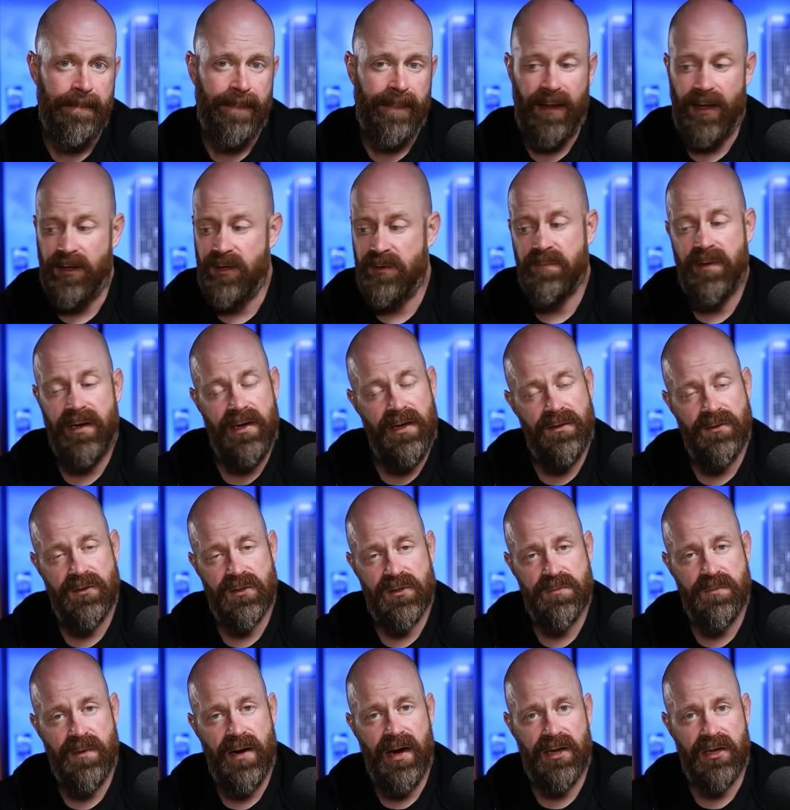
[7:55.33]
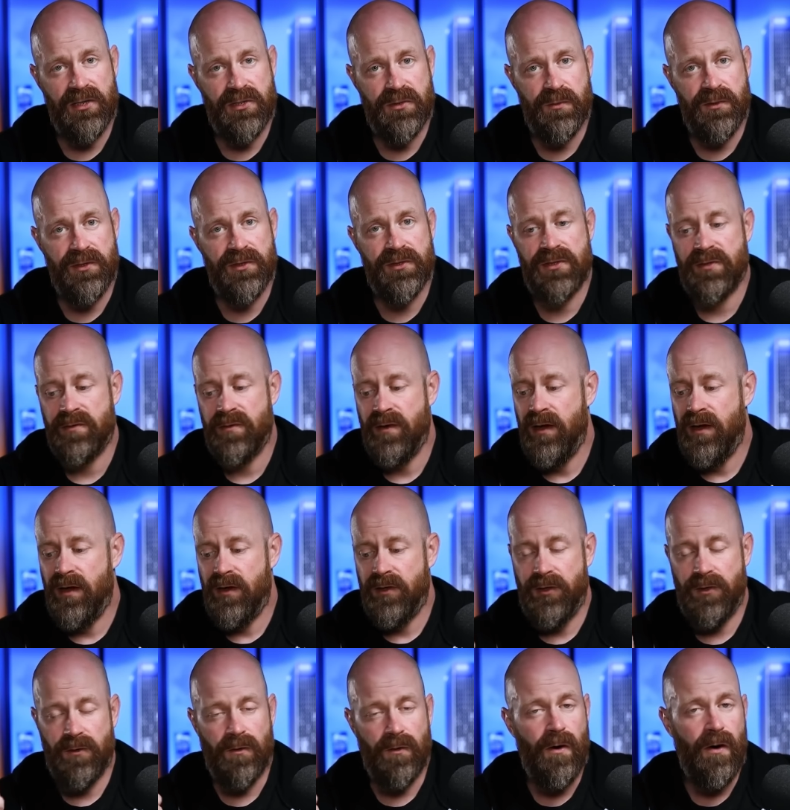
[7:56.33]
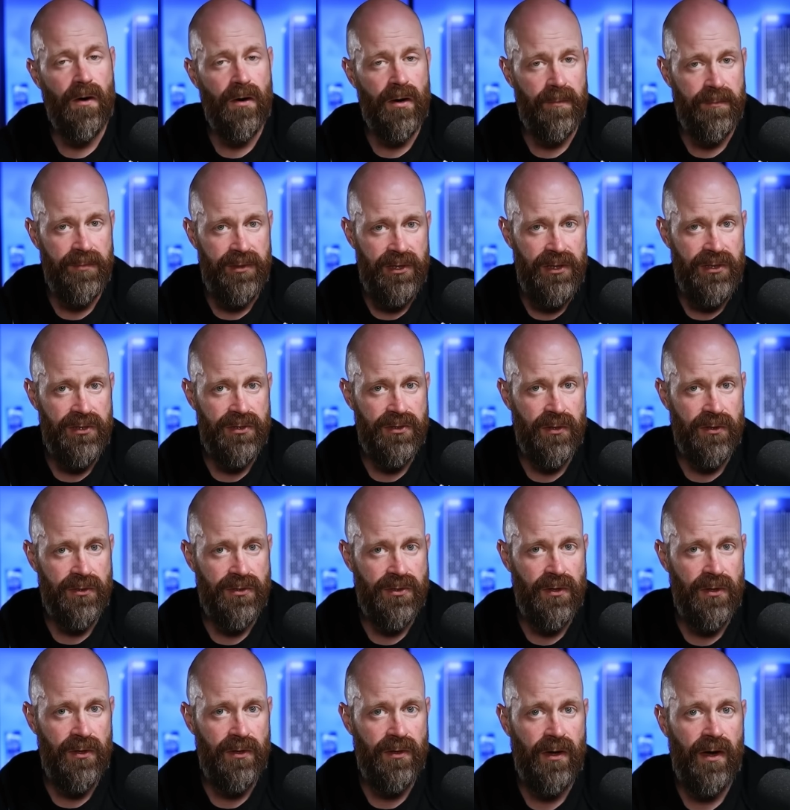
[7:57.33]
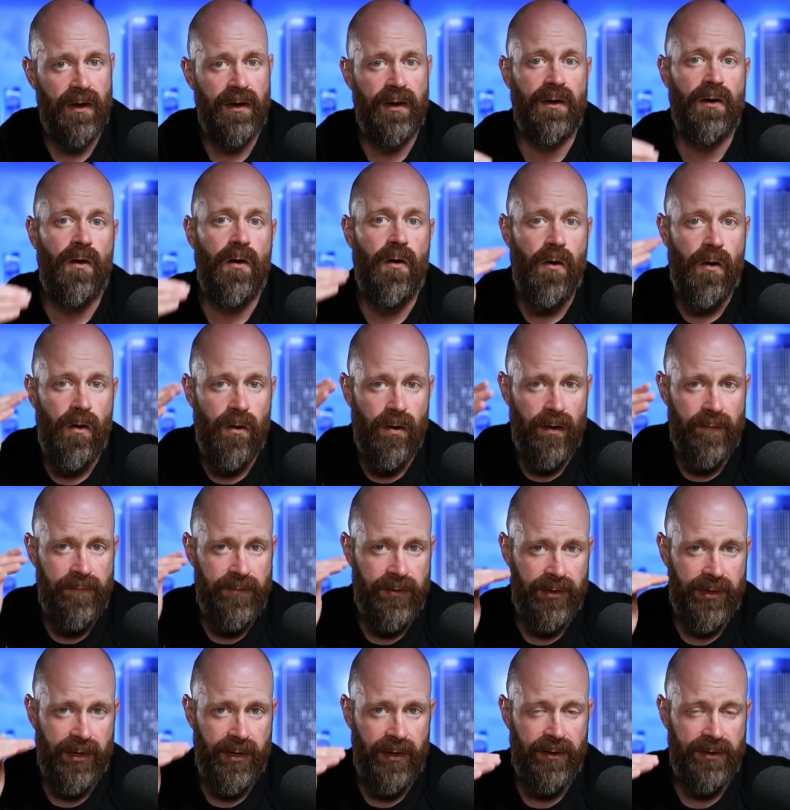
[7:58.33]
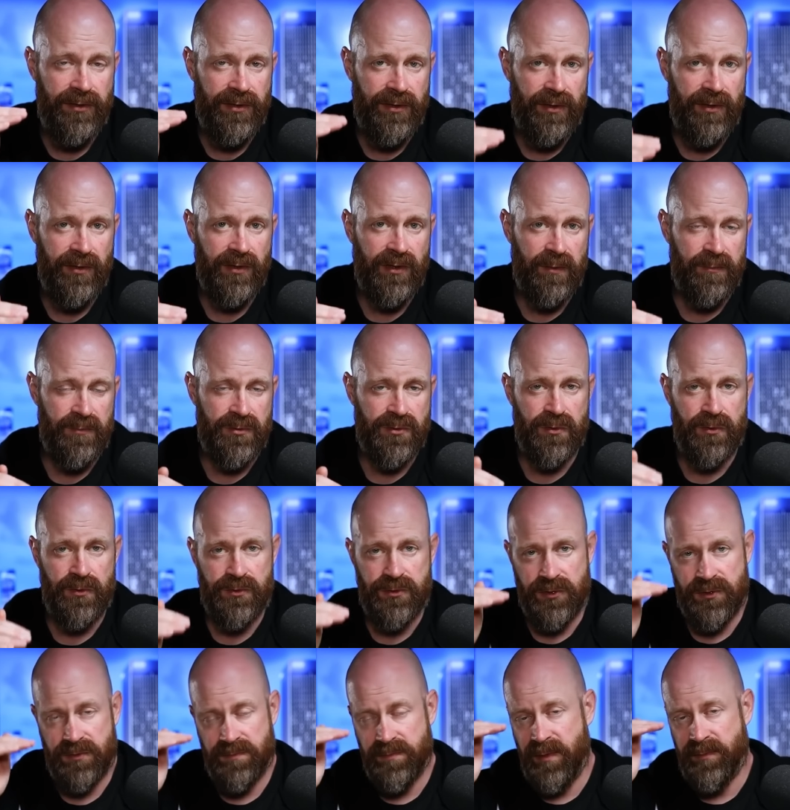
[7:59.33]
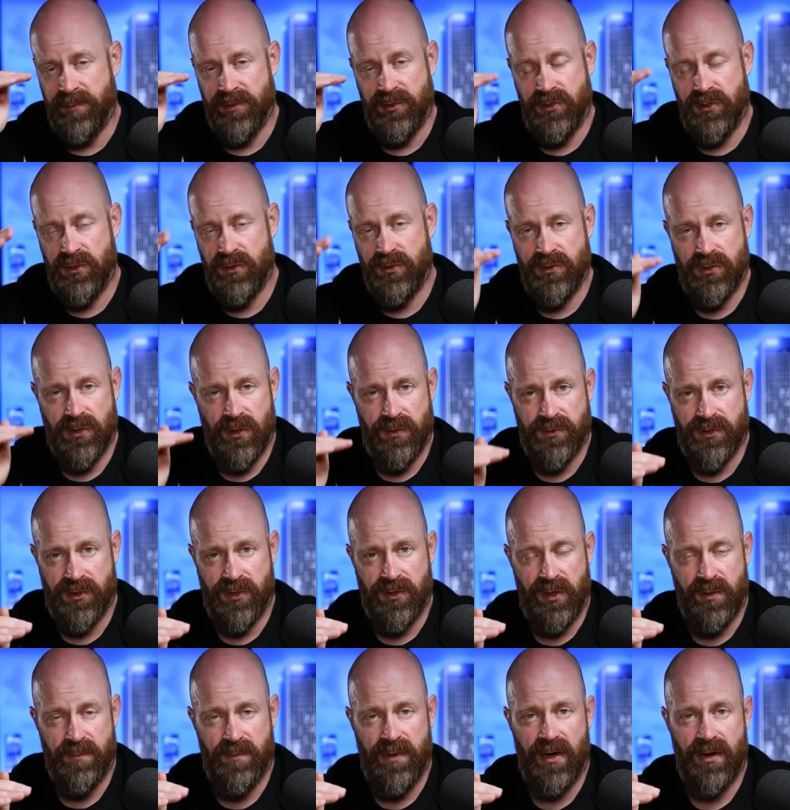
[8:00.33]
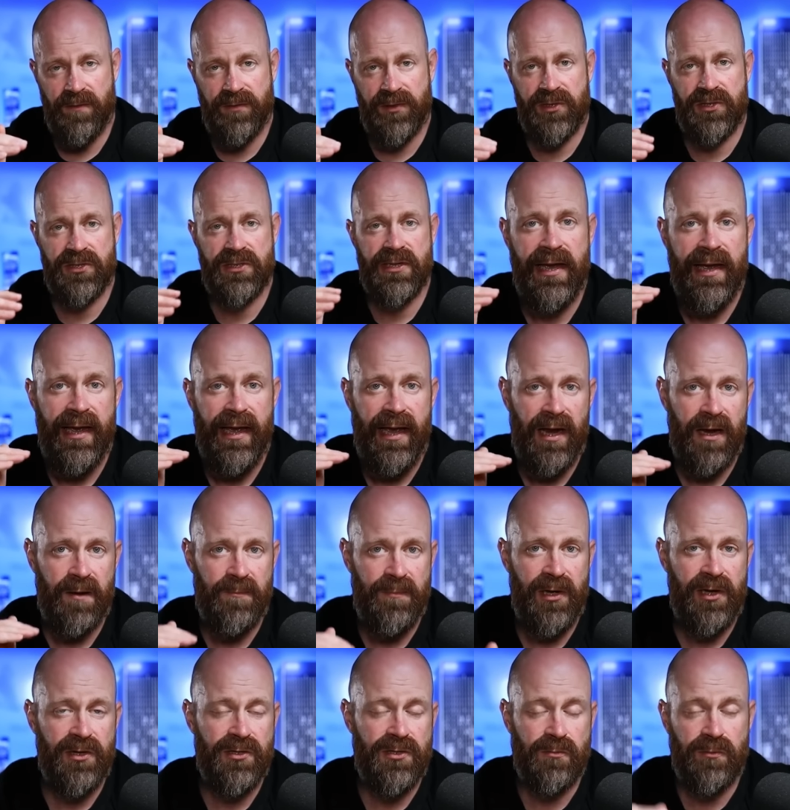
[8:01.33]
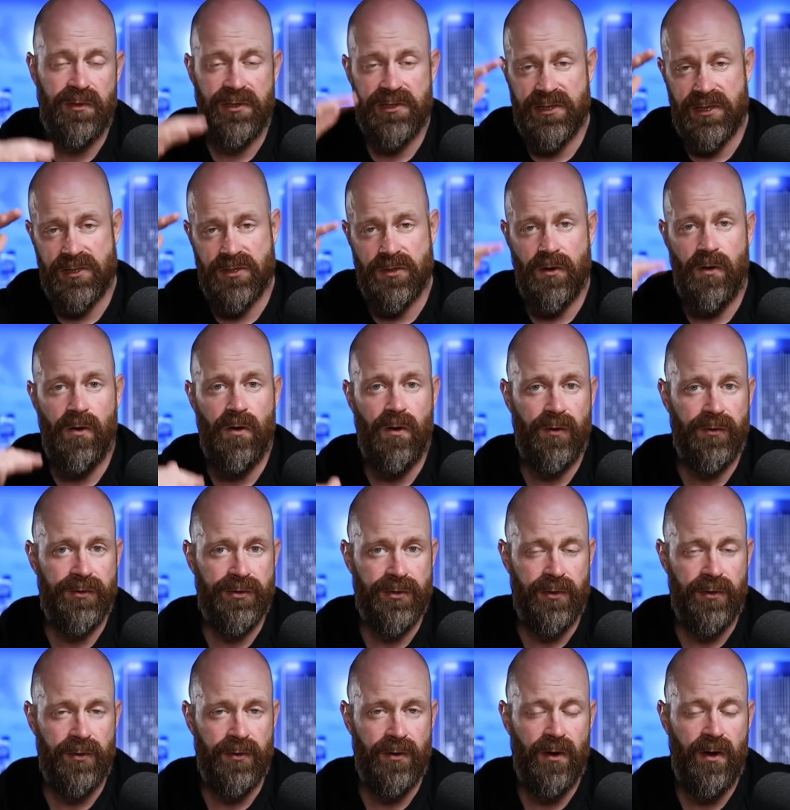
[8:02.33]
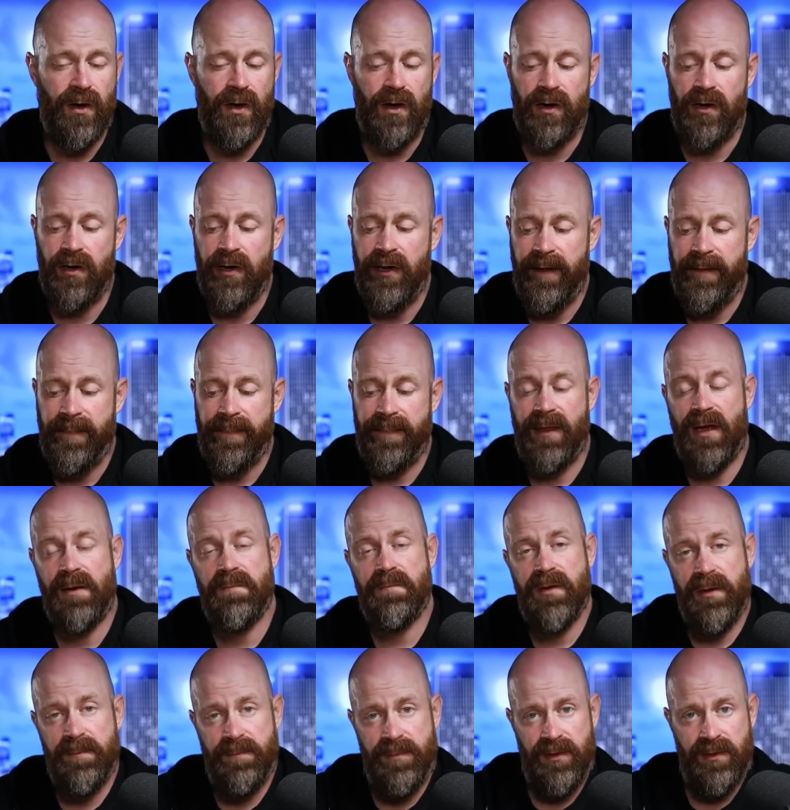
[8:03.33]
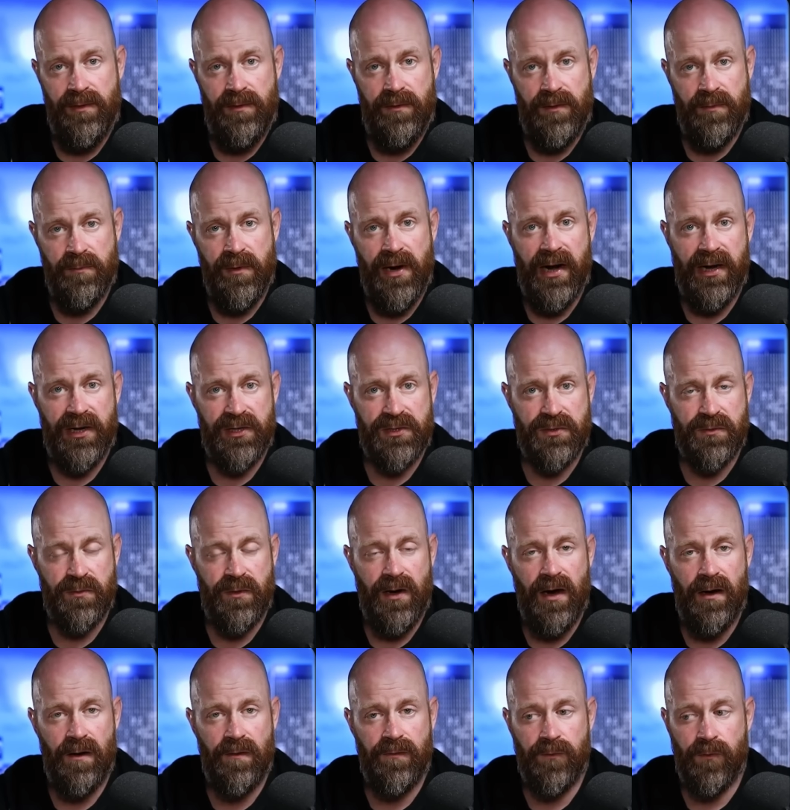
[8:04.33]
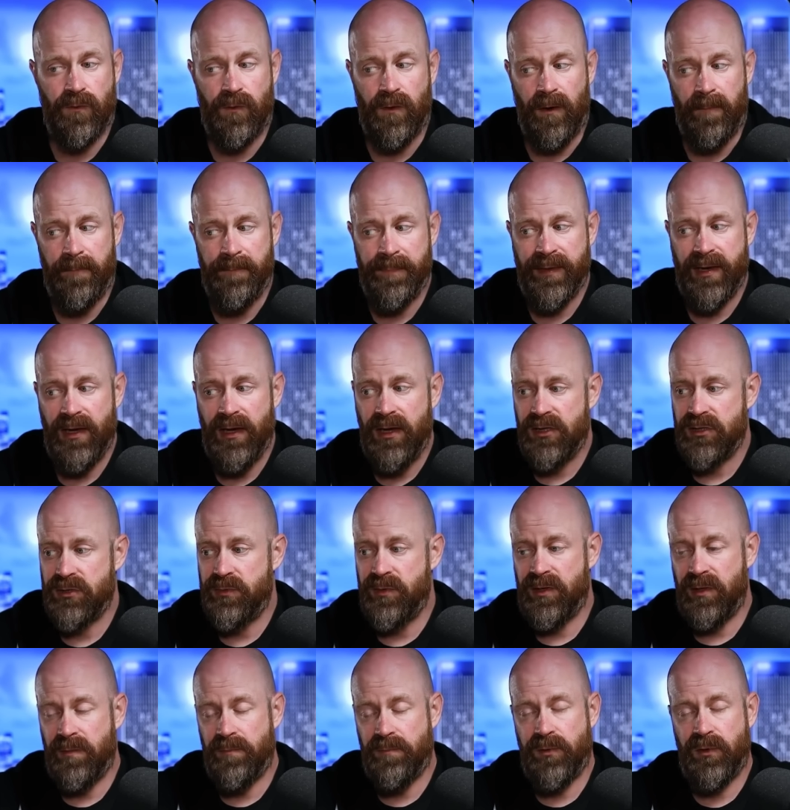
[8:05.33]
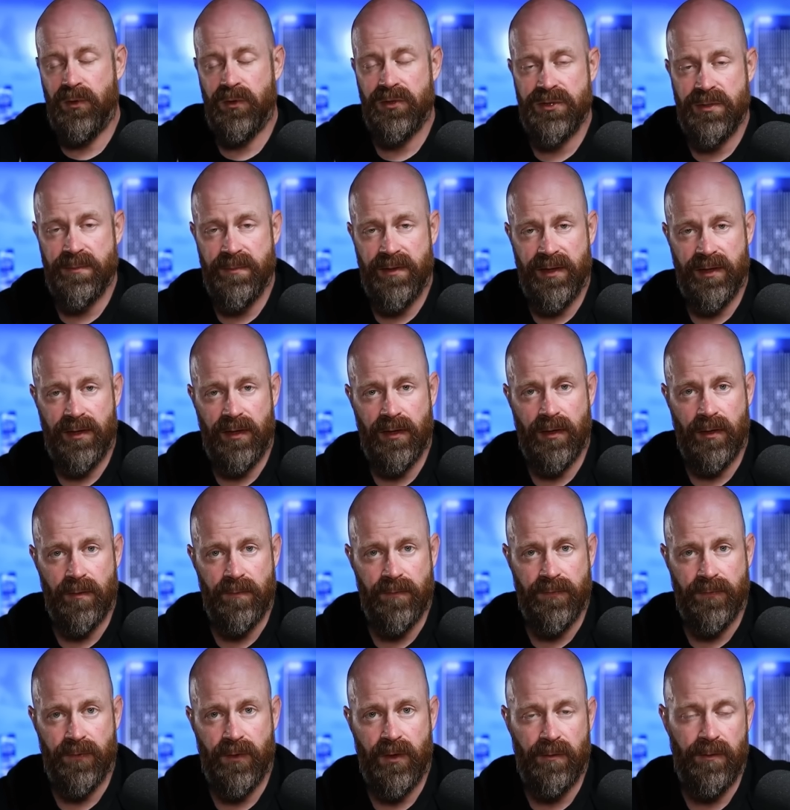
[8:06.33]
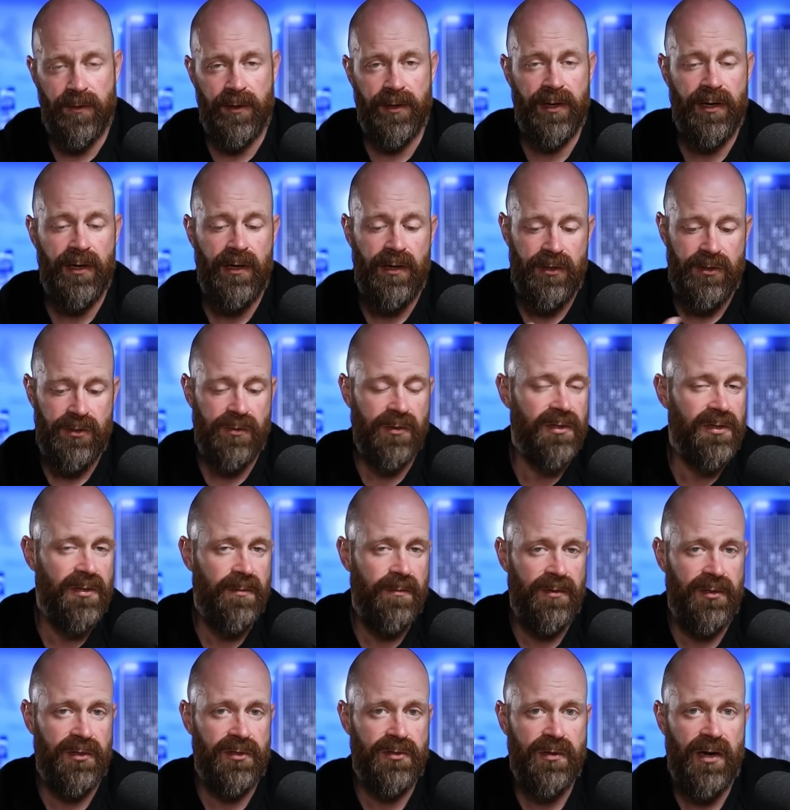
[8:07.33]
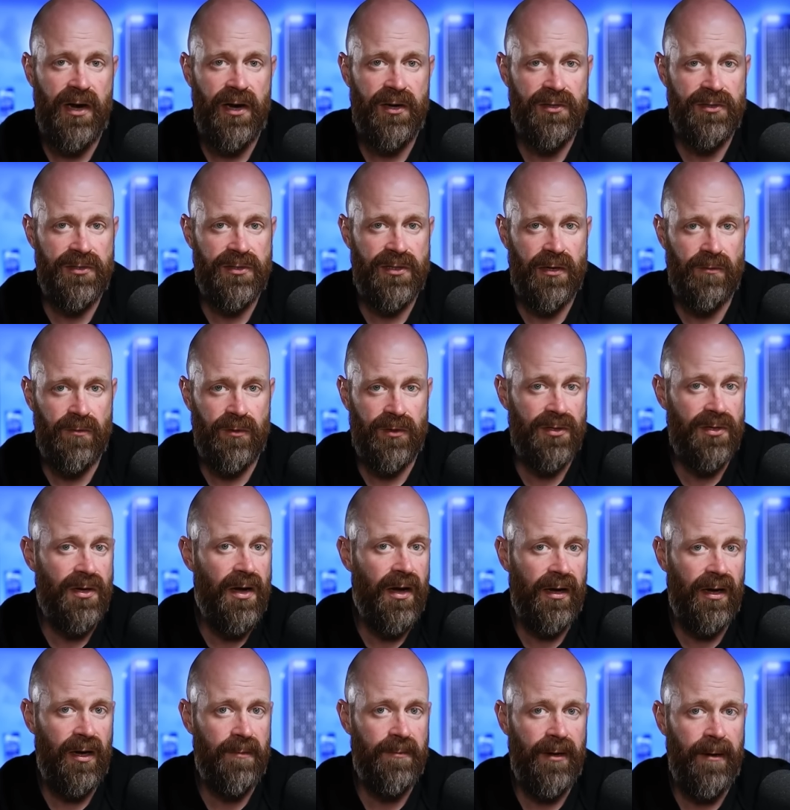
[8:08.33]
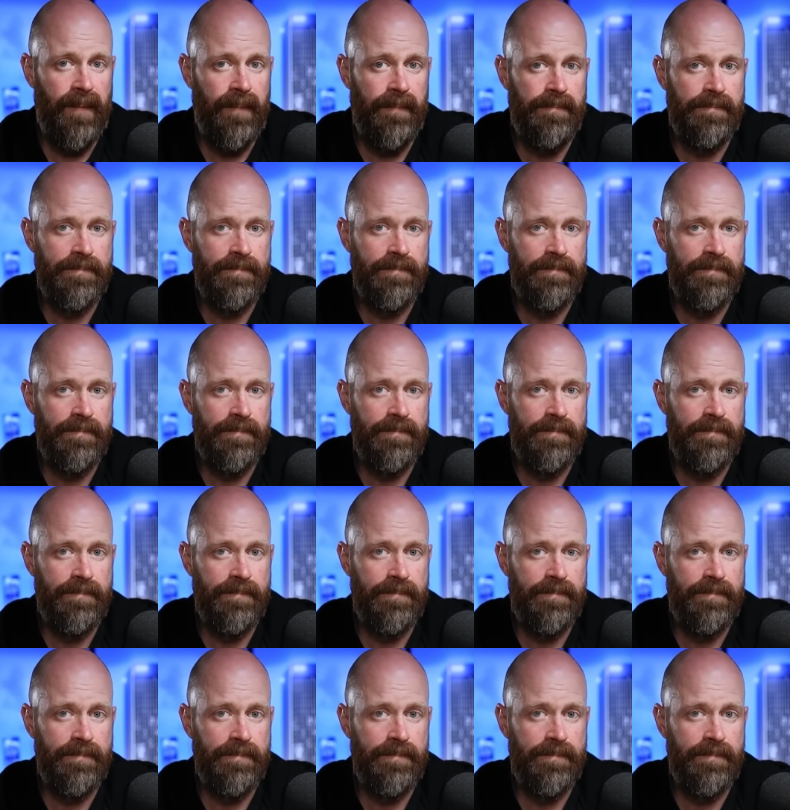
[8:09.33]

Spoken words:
And you might hit those brackets once your RMDs are turned on and all of your guaranteed income sources, maybe 2 Social Security benefits and a pension, once that's all turned on, that might be the brackets we're headed for. So we can pull some of that income forward doing some of the strategies that we're talking about.